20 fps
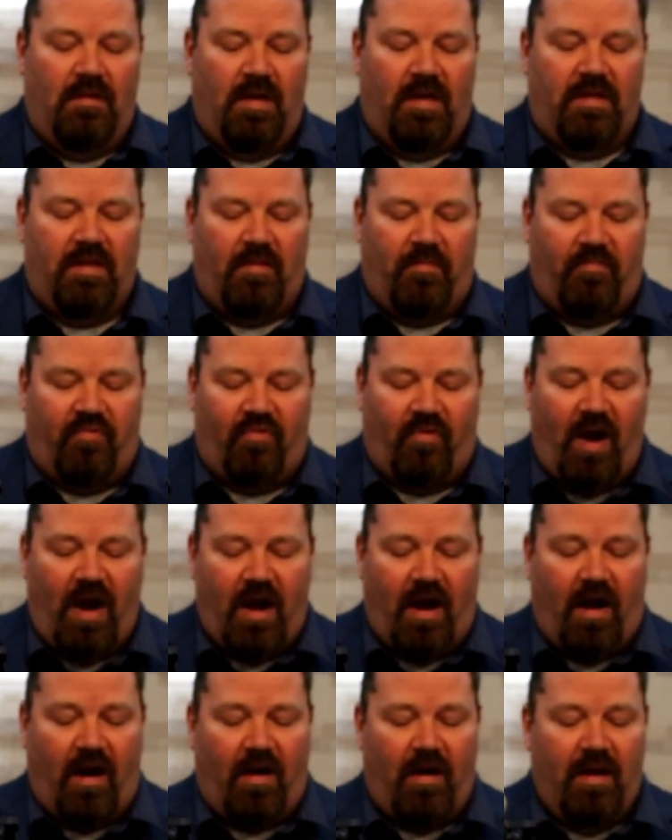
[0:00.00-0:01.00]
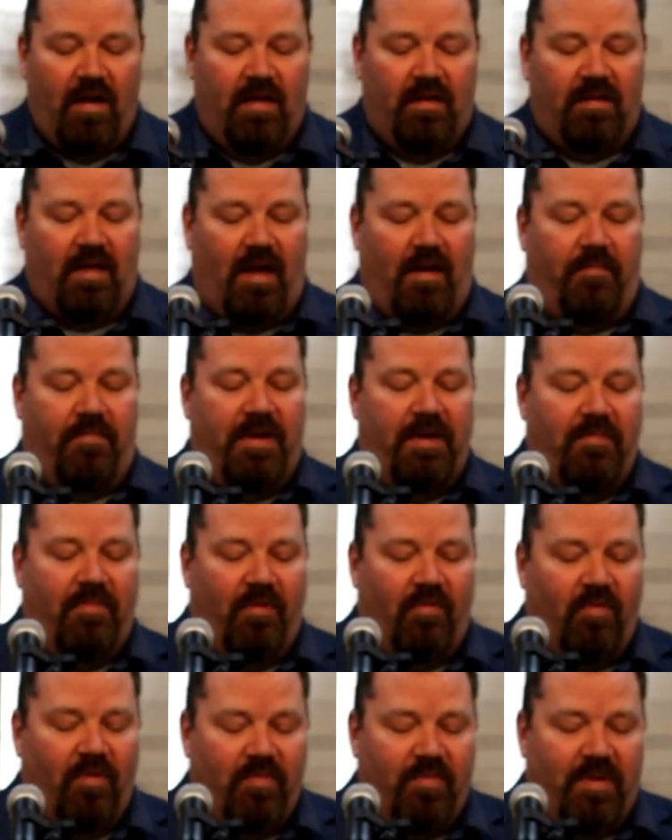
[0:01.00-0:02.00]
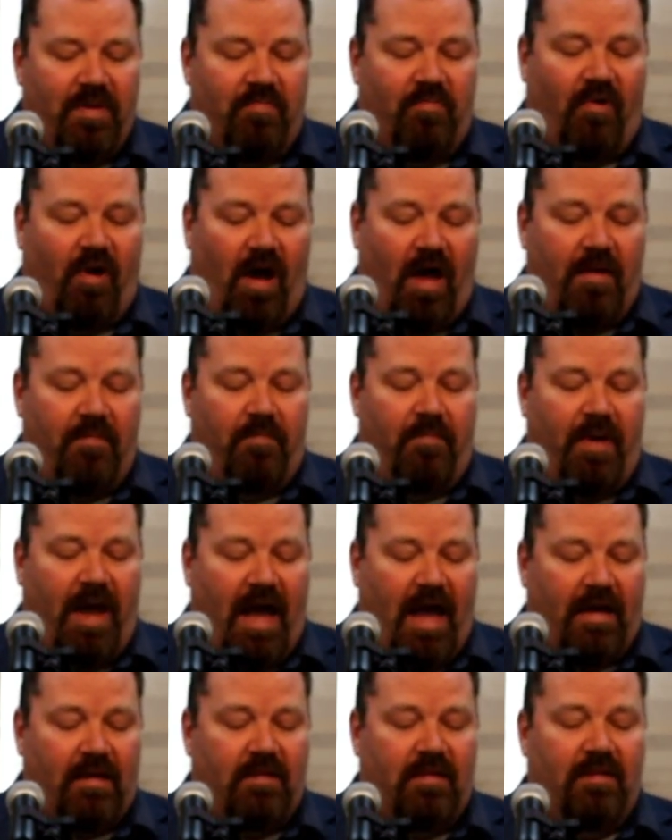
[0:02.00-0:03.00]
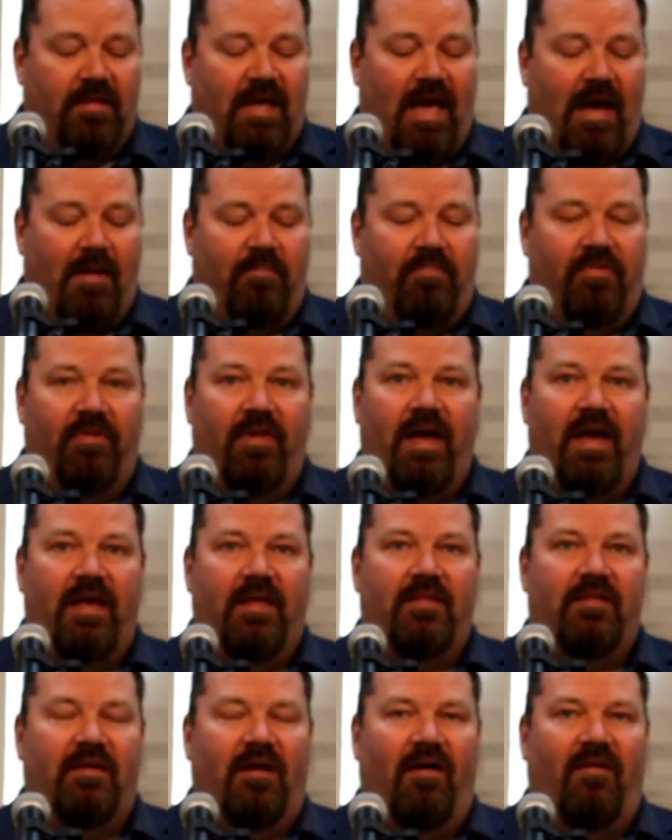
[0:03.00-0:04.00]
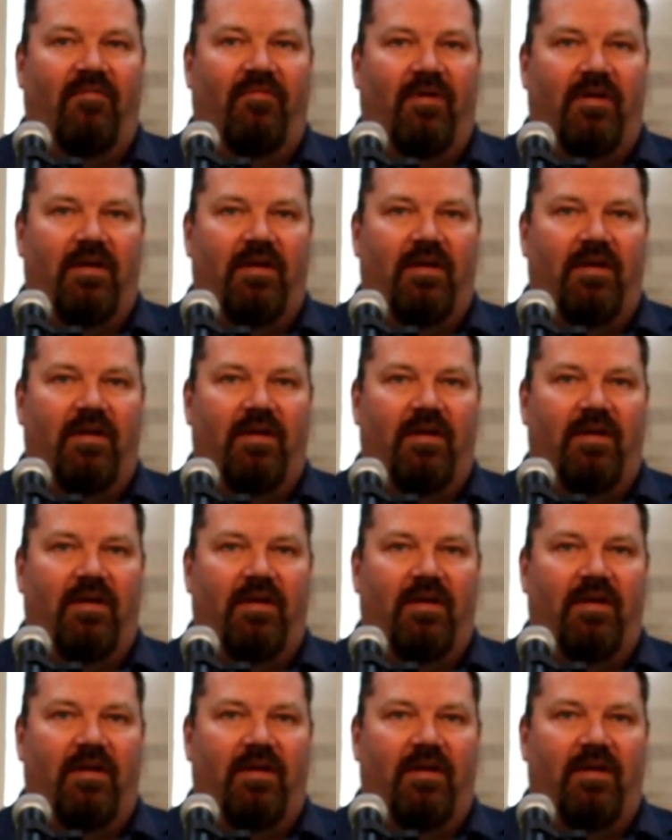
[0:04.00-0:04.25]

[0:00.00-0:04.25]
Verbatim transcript: It's a prayer that people would be brought back to that place of,